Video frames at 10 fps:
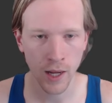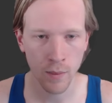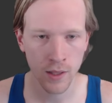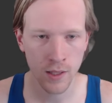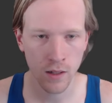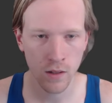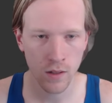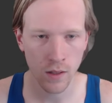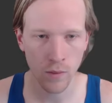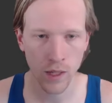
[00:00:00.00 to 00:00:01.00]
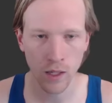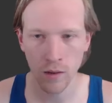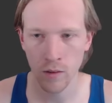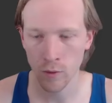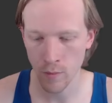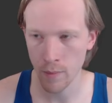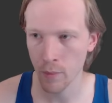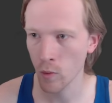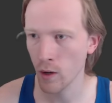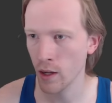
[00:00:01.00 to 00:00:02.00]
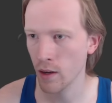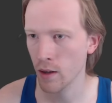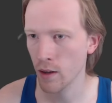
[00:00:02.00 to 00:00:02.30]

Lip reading: comments here so that we can remember what